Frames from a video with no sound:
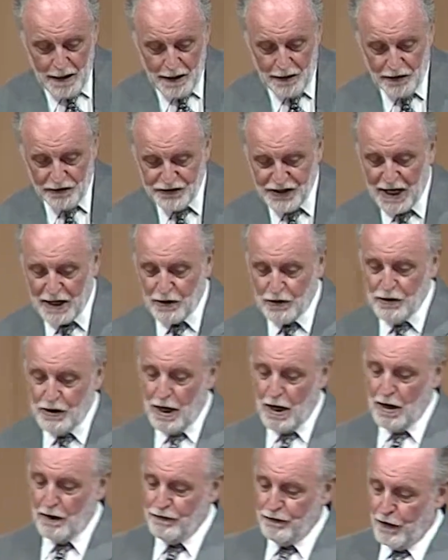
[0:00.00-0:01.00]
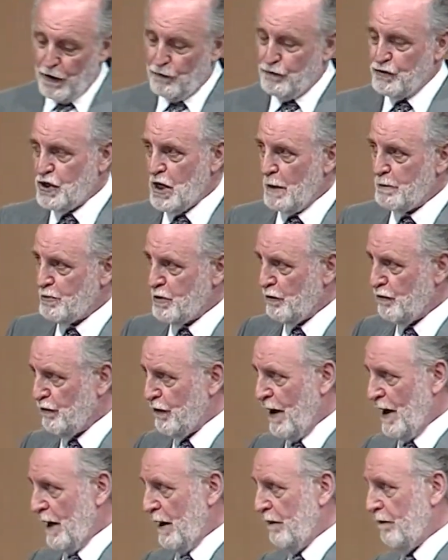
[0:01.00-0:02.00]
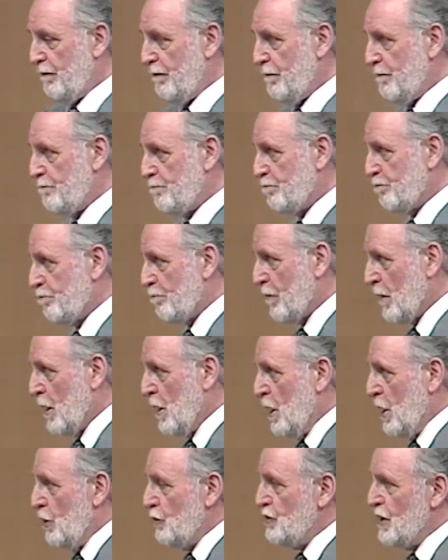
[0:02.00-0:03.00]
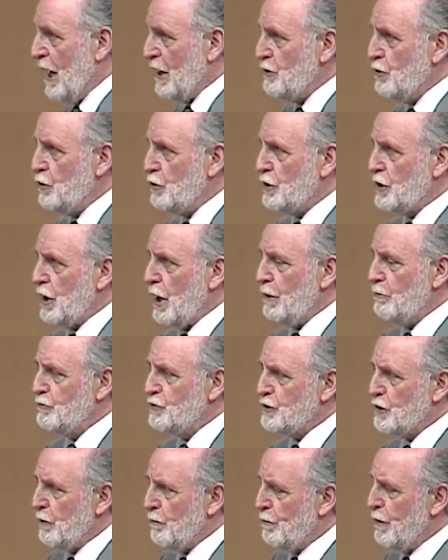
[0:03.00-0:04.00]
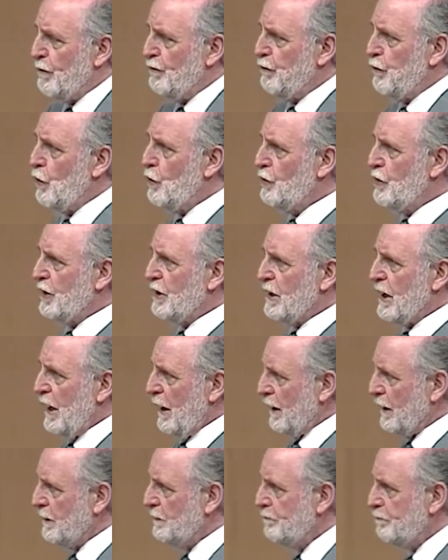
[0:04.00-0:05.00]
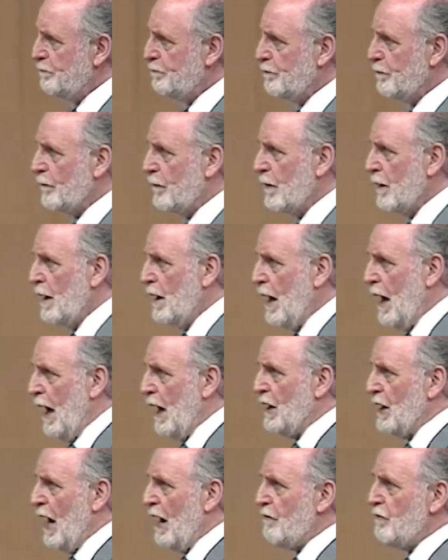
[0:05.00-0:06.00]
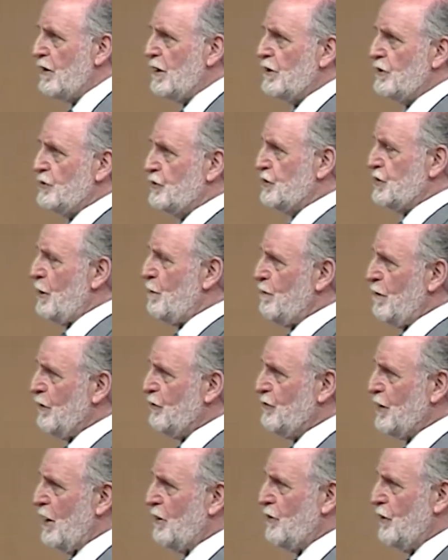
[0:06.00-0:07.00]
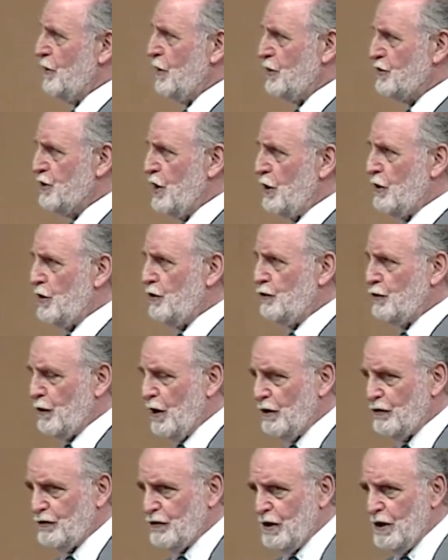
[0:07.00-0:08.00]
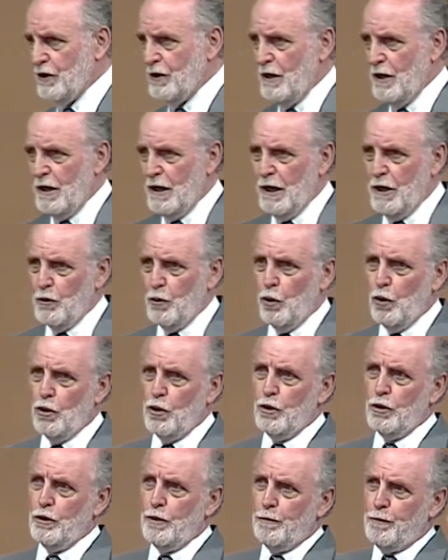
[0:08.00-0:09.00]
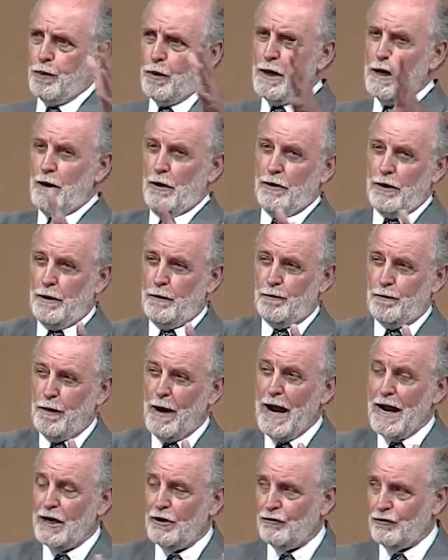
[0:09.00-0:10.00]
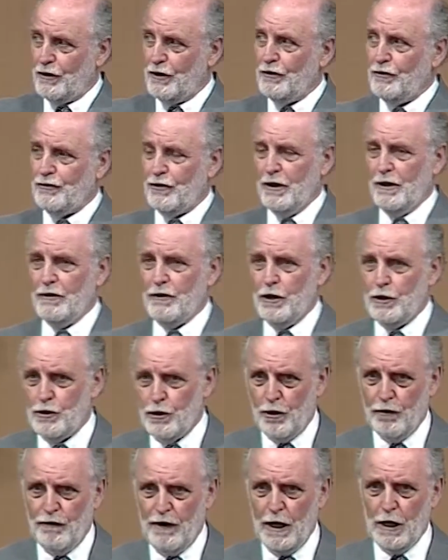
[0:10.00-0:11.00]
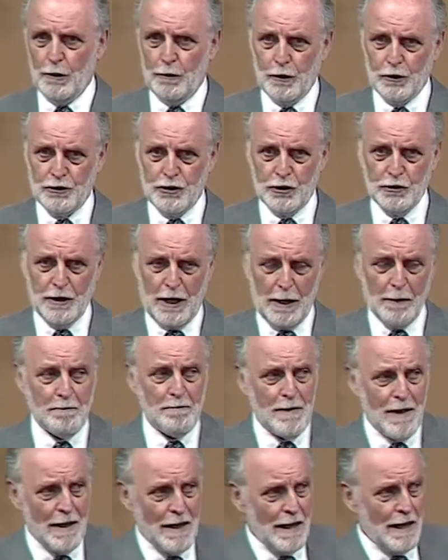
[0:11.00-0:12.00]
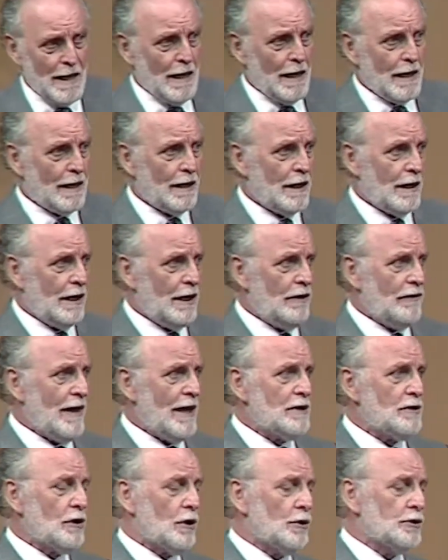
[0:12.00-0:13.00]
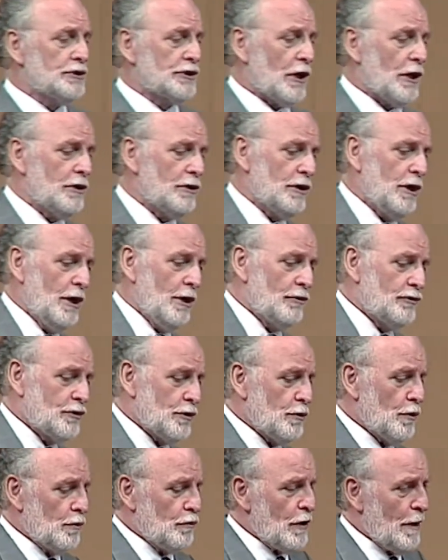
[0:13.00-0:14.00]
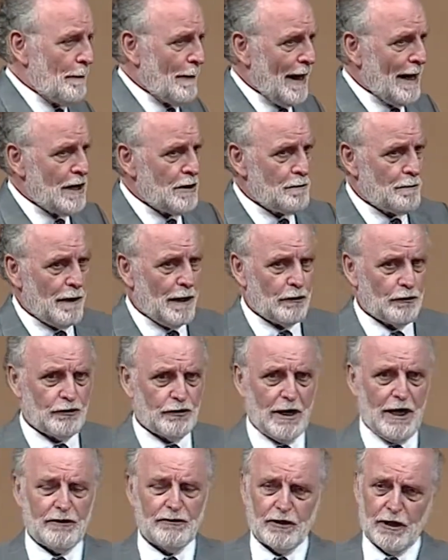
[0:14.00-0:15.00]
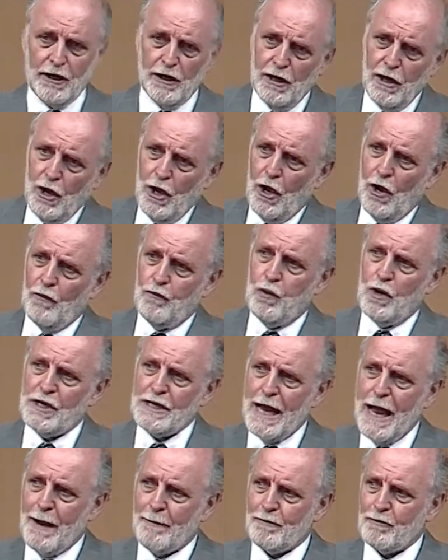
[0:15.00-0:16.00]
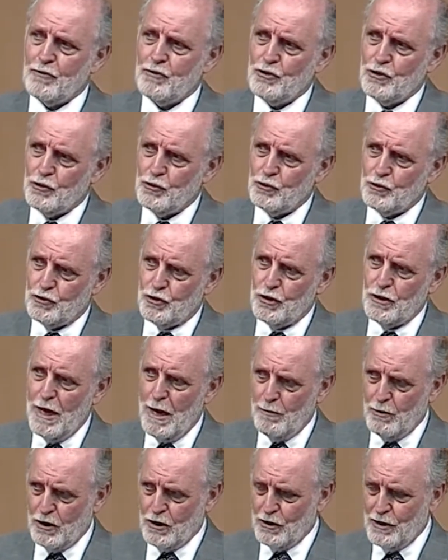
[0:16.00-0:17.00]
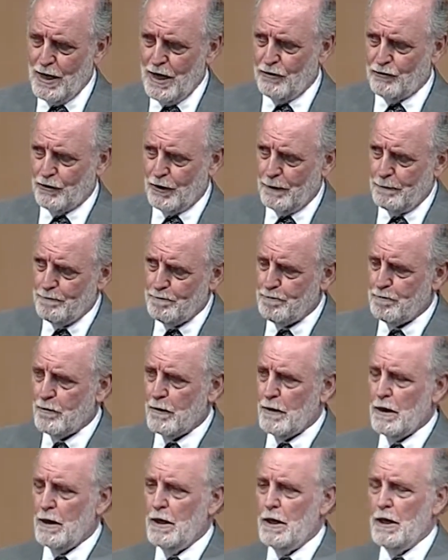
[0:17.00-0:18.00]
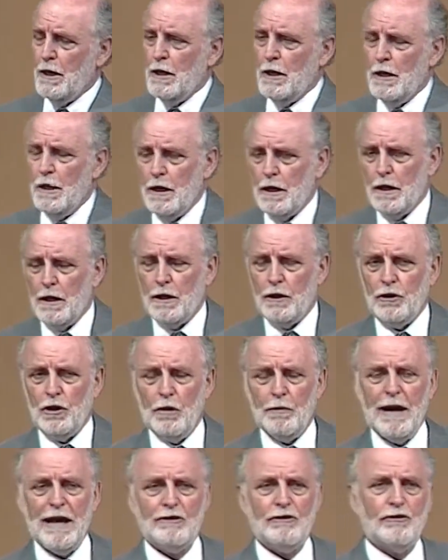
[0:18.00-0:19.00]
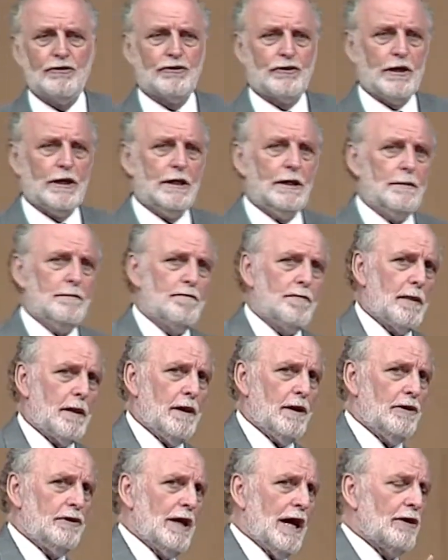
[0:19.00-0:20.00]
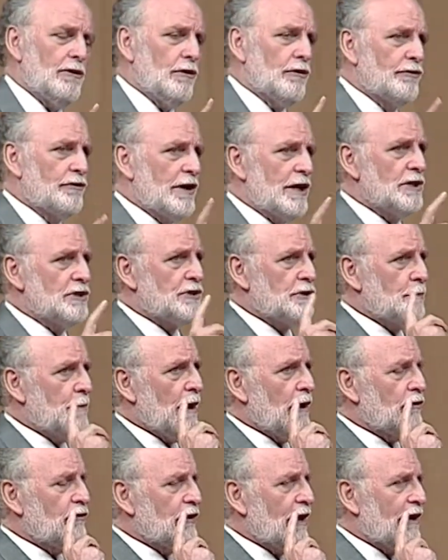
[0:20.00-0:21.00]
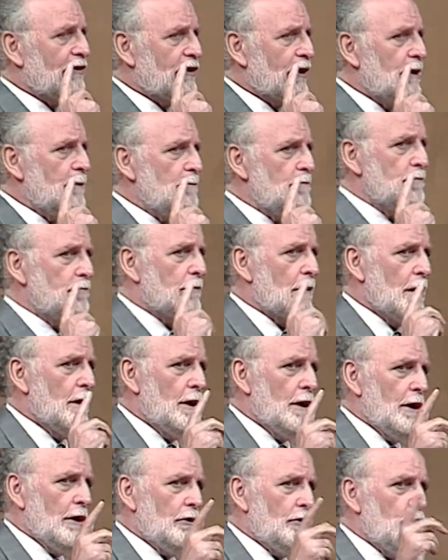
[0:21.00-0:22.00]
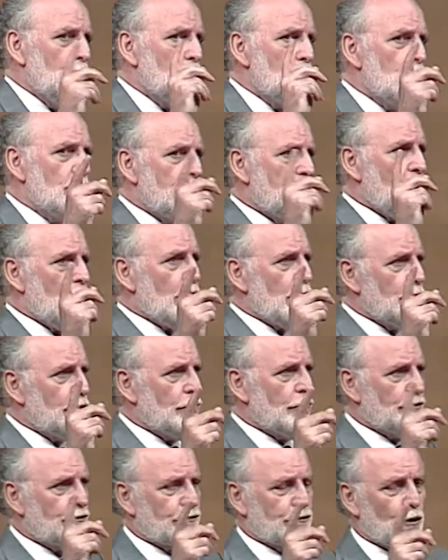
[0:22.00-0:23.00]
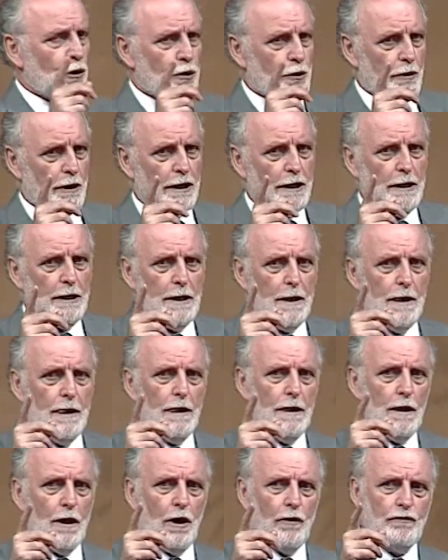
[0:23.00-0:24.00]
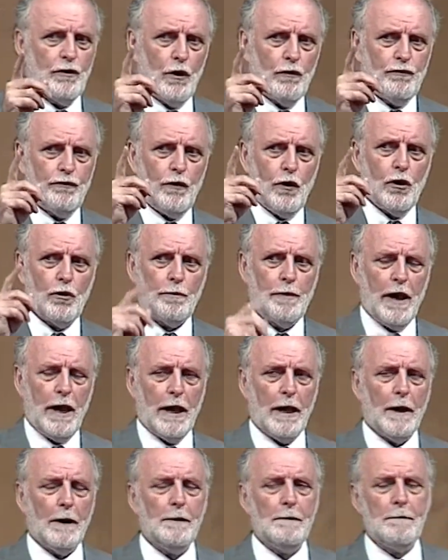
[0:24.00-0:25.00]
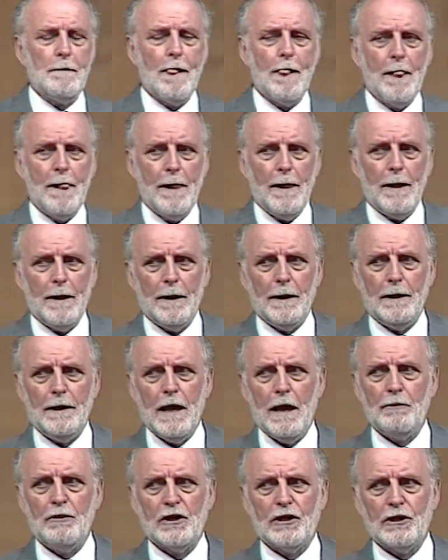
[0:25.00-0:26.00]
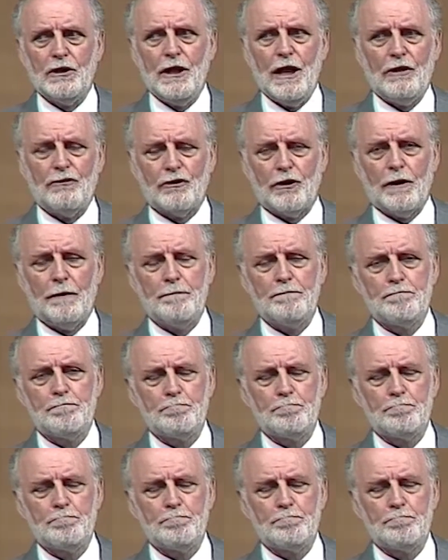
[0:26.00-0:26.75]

In the second half of chapter five, Daniel comes before the king, And having simply said that he's not interested in all the, the prizes that are available to him, uh, he then goes on to remind Belshazzar of what happened to, to Nebuchadnezzar. Uh, Your Majesty, uh, Daniel says to Belshazzar, you have heard the story of your forebear, uh, Nebuchadnezzar.